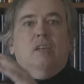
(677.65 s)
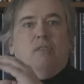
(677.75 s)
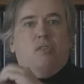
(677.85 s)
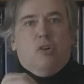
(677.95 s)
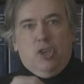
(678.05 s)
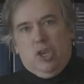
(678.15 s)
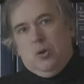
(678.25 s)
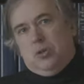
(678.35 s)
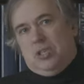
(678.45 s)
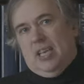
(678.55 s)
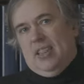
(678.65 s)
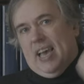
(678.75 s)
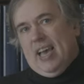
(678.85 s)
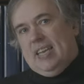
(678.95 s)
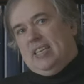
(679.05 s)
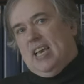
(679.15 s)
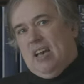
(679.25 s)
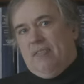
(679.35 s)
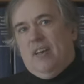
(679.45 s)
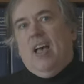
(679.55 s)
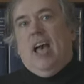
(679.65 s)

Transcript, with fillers: for use in the I E T F,